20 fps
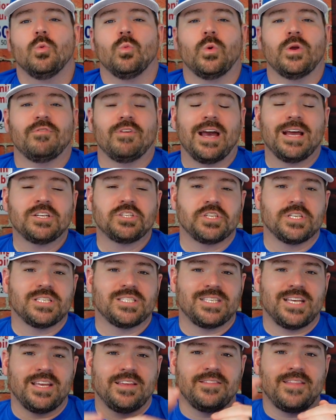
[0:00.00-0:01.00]
we've actually
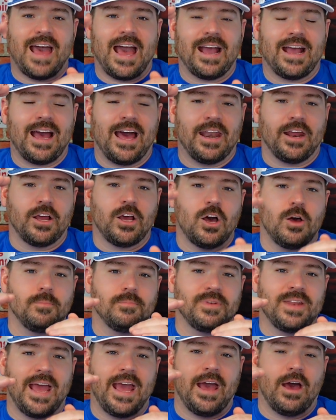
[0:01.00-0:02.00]
seen that kind of come
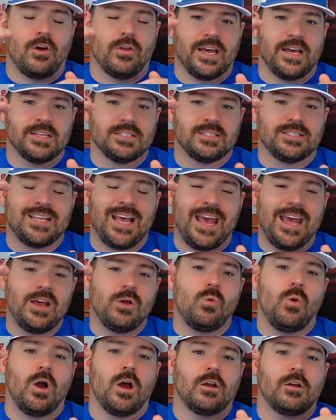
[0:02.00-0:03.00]
down. As tank
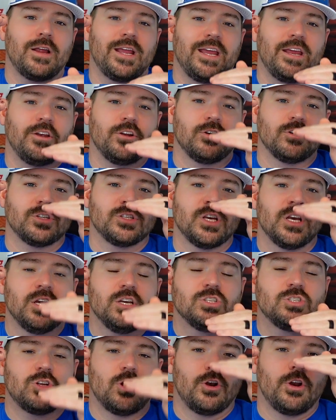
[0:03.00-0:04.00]
water heaters
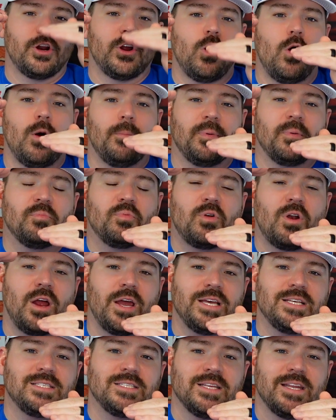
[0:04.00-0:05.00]
started to go up in
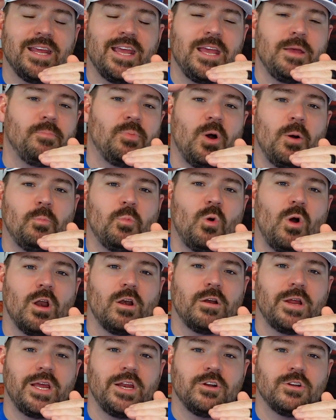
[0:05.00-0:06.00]
price and heat pump
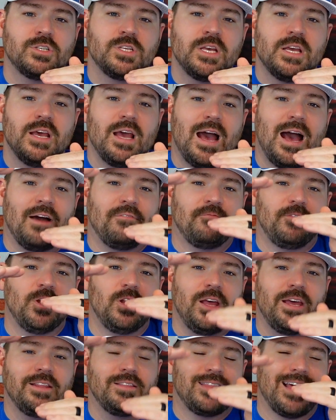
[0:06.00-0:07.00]
water heaters, I feel
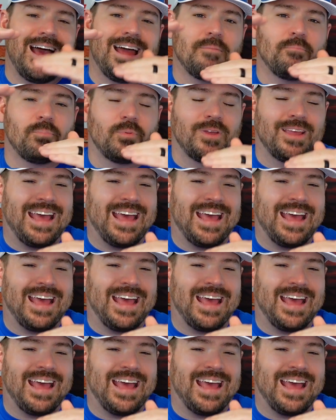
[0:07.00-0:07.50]
like that